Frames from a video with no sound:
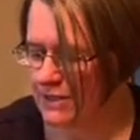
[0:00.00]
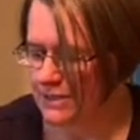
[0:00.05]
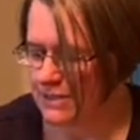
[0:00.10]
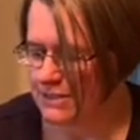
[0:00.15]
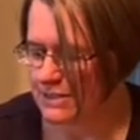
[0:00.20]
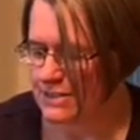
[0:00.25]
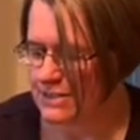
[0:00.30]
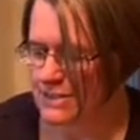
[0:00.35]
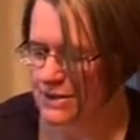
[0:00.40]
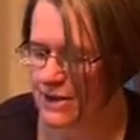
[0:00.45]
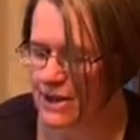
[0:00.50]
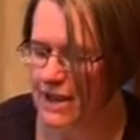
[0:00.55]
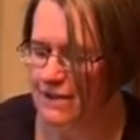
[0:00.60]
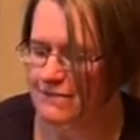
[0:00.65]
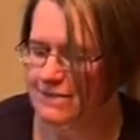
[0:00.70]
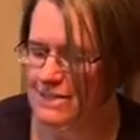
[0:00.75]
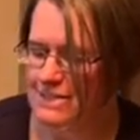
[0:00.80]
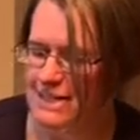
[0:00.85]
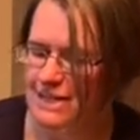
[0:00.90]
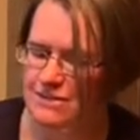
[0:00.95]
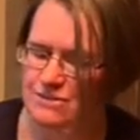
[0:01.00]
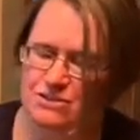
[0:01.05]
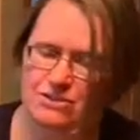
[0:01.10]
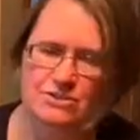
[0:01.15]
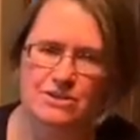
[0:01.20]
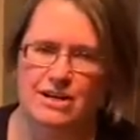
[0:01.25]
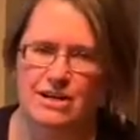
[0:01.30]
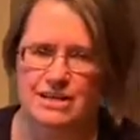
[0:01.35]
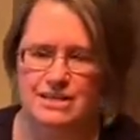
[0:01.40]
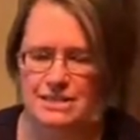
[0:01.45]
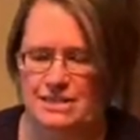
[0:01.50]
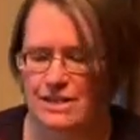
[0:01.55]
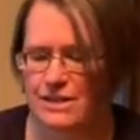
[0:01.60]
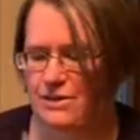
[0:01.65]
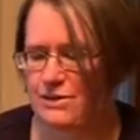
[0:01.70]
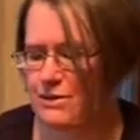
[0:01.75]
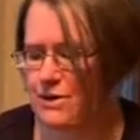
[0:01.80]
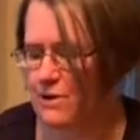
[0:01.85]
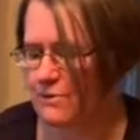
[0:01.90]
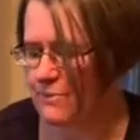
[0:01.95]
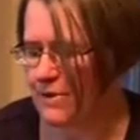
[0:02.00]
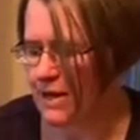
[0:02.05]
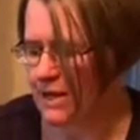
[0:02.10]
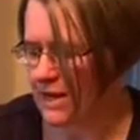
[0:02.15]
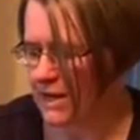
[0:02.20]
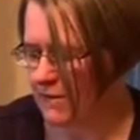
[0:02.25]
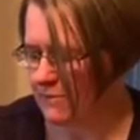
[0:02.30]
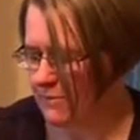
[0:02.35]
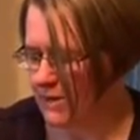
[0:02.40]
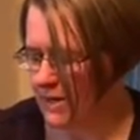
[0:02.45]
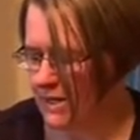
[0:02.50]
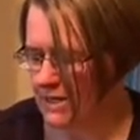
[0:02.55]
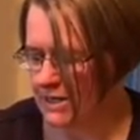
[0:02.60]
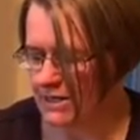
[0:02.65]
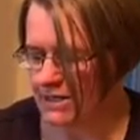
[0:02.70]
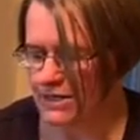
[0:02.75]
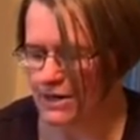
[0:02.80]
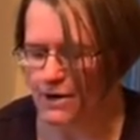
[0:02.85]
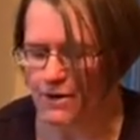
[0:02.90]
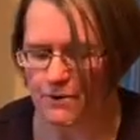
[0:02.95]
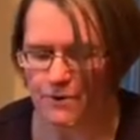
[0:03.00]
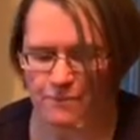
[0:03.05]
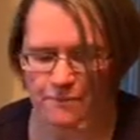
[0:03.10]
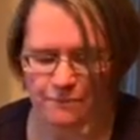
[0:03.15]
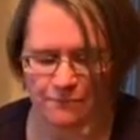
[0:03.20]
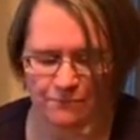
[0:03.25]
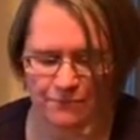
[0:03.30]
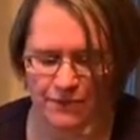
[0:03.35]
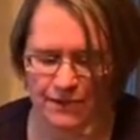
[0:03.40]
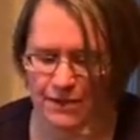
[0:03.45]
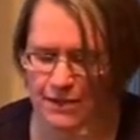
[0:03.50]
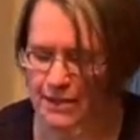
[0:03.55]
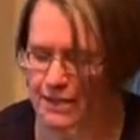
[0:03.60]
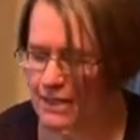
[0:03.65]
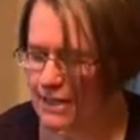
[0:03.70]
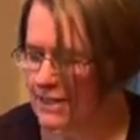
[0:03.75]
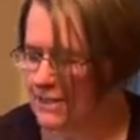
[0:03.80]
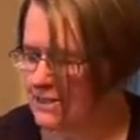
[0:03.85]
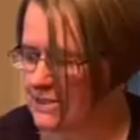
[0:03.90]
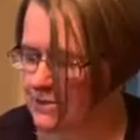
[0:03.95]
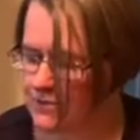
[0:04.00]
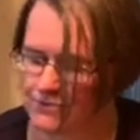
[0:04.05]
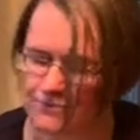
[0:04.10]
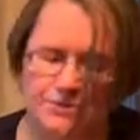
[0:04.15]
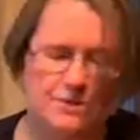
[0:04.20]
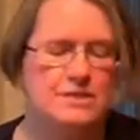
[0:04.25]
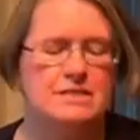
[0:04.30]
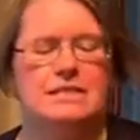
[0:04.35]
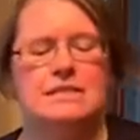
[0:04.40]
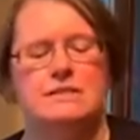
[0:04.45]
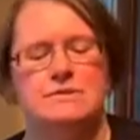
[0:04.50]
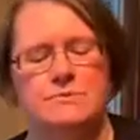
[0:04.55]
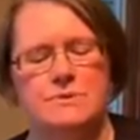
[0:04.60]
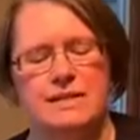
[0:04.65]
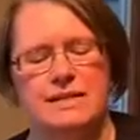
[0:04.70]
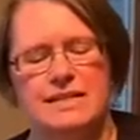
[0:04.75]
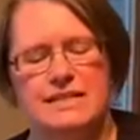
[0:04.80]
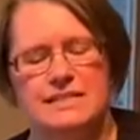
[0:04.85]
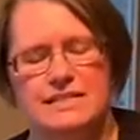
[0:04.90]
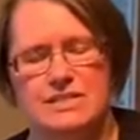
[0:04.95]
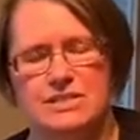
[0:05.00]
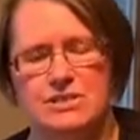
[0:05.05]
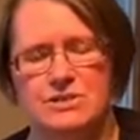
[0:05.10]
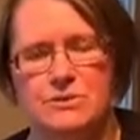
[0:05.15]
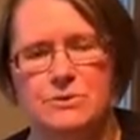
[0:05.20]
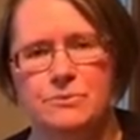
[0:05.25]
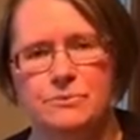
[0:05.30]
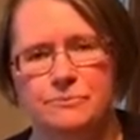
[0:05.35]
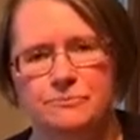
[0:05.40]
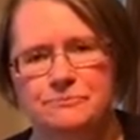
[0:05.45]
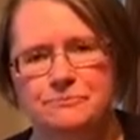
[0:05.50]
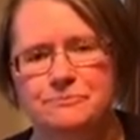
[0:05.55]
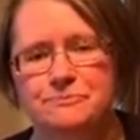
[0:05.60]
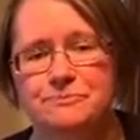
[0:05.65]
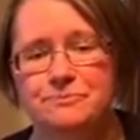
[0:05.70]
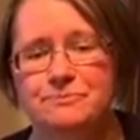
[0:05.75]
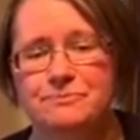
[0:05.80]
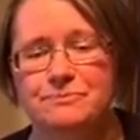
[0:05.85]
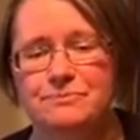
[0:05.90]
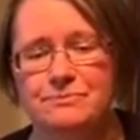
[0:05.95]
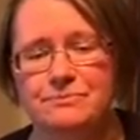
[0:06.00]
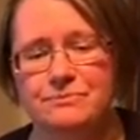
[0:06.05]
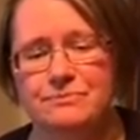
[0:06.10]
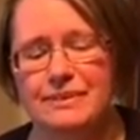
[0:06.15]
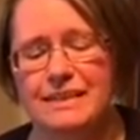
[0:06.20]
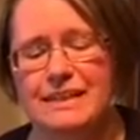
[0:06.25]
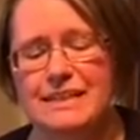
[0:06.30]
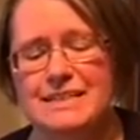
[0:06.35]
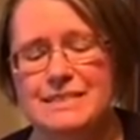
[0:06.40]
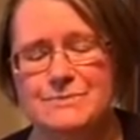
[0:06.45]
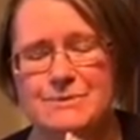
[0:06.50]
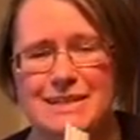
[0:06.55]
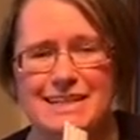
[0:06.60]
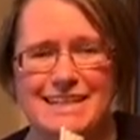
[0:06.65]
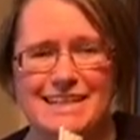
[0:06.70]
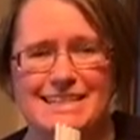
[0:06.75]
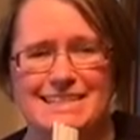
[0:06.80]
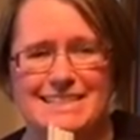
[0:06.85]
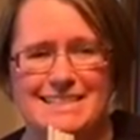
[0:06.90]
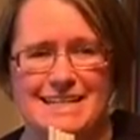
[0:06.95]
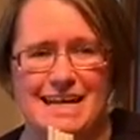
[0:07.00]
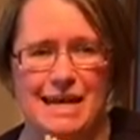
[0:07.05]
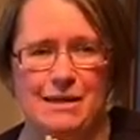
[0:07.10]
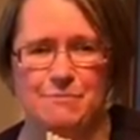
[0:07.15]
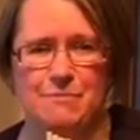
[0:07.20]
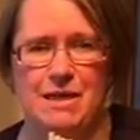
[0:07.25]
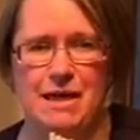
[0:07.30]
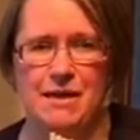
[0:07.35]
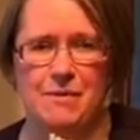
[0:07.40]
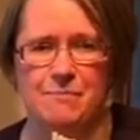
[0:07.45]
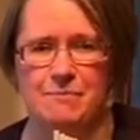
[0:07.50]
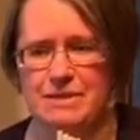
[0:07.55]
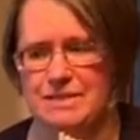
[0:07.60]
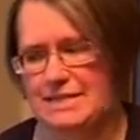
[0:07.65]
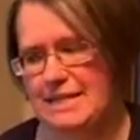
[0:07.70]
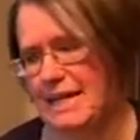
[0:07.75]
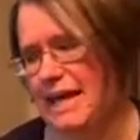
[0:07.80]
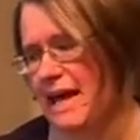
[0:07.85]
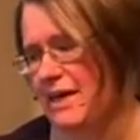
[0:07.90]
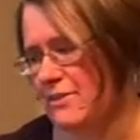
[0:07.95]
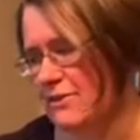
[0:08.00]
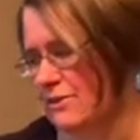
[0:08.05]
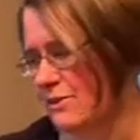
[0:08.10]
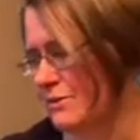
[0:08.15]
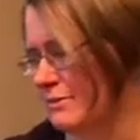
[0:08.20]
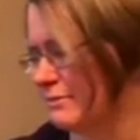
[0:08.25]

So I have a set of straws here already ready to go. And so the first things we need to do is we need to tape them together.